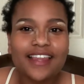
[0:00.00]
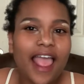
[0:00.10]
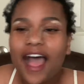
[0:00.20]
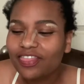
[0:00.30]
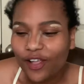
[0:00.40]

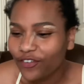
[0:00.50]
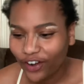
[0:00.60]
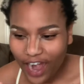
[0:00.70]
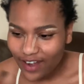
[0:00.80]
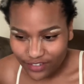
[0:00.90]
love her.
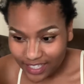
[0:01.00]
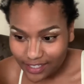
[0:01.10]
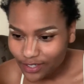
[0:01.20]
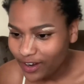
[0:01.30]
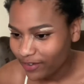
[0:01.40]
I really
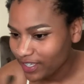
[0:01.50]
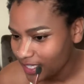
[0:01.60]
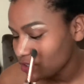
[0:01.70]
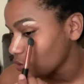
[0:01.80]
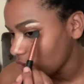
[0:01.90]
do. I really
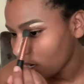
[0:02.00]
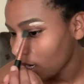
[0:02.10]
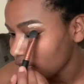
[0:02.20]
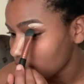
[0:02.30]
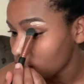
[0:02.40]
enjoy her
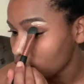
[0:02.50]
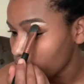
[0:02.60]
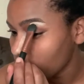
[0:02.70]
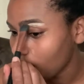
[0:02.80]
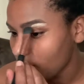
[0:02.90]
content. She
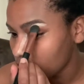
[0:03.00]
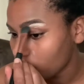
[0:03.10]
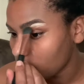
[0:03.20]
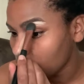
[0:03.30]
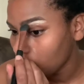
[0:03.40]
really makes
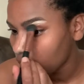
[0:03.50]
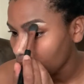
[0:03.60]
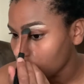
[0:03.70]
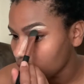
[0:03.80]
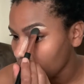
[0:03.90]
really good
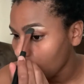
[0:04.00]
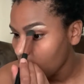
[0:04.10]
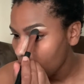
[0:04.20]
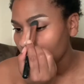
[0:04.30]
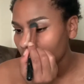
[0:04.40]
content.
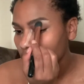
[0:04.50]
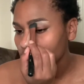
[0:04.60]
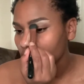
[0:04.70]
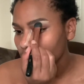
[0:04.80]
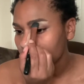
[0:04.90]
And
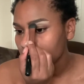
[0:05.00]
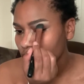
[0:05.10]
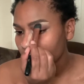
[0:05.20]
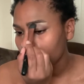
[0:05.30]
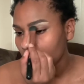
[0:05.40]
she
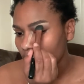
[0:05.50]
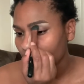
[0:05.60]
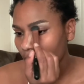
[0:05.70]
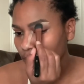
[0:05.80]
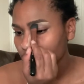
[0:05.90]
made an
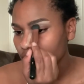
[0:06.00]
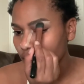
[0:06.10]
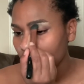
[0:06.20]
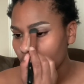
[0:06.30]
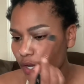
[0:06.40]
unpopular
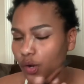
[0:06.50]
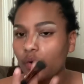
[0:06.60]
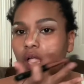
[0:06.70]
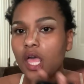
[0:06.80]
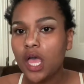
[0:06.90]
video.
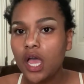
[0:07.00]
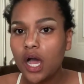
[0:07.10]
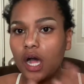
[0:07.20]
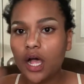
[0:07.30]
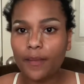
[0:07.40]

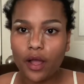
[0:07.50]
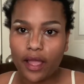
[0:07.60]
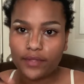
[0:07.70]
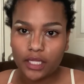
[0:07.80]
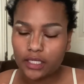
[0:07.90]
I'll have
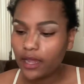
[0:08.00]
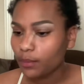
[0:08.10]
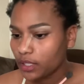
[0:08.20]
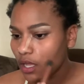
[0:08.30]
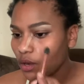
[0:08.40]
it linked down
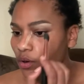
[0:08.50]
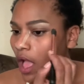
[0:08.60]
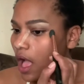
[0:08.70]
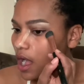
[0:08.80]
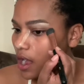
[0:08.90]
below.
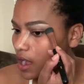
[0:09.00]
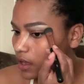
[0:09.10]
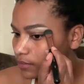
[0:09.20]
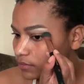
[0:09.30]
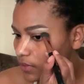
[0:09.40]

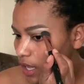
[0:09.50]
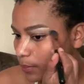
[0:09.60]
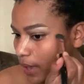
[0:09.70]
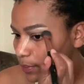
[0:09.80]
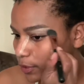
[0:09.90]

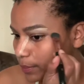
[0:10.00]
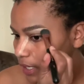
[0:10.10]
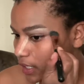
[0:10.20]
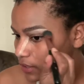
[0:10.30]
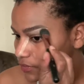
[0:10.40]
Unpopular
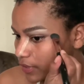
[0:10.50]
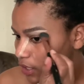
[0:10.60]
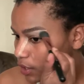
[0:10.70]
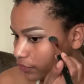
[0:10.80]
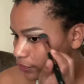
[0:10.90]
opinion
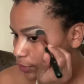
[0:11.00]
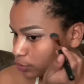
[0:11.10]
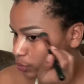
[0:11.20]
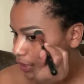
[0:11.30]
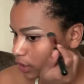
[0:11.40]
video for
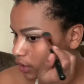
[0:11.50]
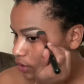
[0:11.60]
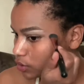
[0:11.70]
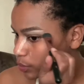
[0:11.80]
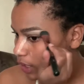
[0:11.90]

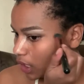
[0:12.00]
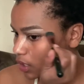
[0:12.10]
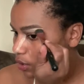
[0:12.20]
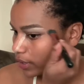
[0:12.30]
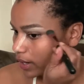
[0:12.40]
2020 or
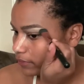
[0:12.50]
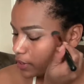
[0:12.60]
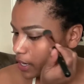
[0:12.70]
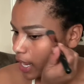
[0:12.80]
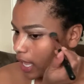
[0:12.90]
whatever.
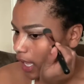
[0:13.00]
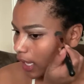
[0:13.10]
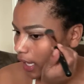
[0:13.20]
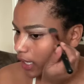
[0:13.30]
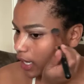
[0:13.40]

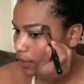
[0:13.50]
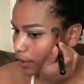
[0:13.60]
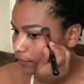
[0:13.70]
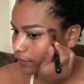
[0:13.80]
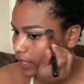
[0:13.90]
And in
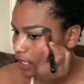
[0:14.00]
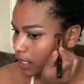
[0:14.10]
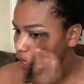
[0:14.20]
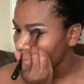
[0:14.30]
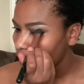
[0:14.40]
her
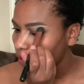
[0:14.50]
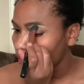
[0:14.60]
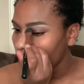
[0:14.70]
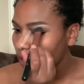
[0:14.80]
video,